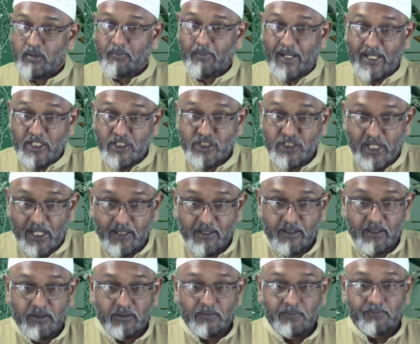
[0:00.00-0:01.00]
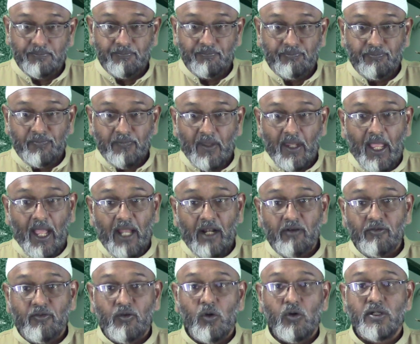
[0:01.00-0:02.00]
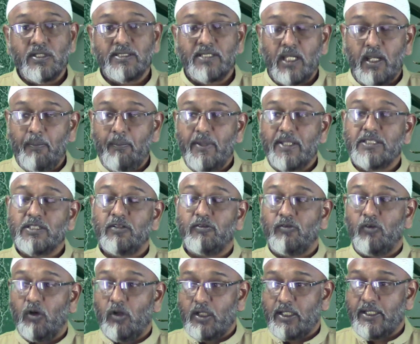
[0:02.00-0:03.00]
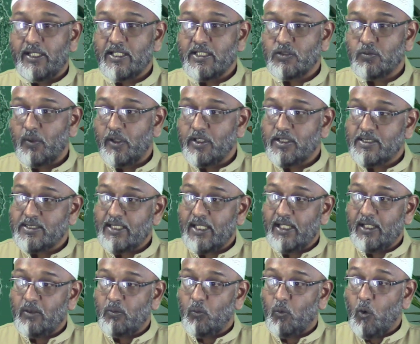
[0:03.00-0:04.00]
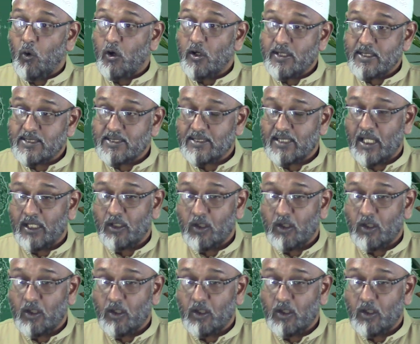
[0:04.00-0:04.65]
by gender. And of course, in the midst of all of this, we're seeing wars and